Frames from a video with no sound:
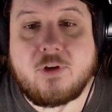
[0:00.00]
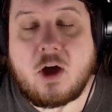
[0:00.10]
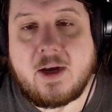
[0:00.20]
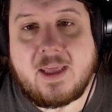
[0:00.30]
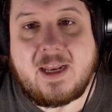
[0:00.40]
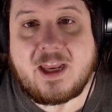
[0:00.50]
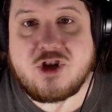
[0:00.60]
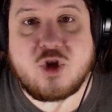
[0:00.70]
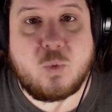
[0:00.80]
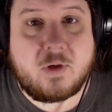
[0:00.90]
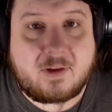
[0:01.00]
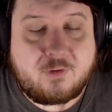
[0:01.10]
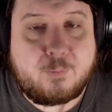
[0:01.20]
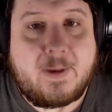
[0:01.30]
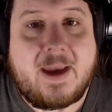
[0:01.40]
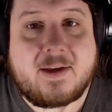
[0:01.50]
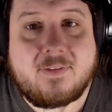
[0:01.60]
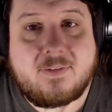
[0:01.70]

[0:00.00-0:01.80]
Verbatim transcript: on it, as you would expect.